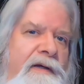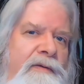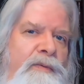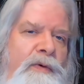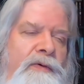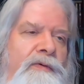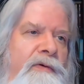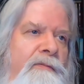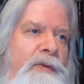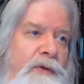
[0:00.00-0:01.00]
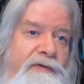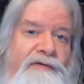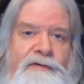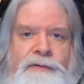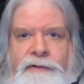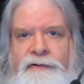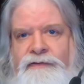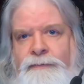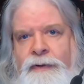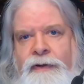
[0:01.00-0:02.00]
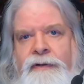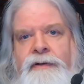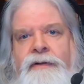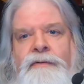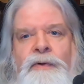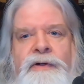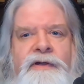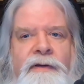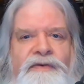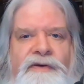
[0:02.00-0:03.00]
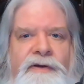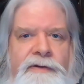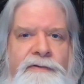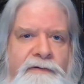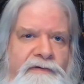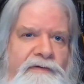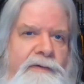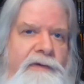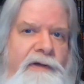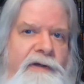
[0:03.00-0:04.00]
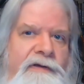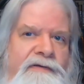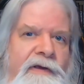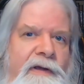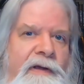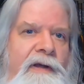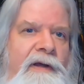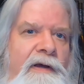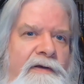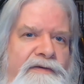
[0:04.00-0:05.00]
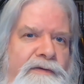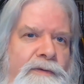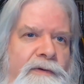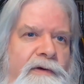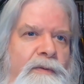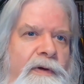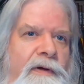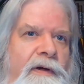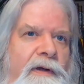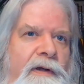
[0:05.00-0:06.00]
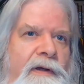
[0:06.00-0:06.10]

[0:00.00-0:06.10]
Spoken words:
were Mert stories, but One Comes Unheralded to Zerta is a story where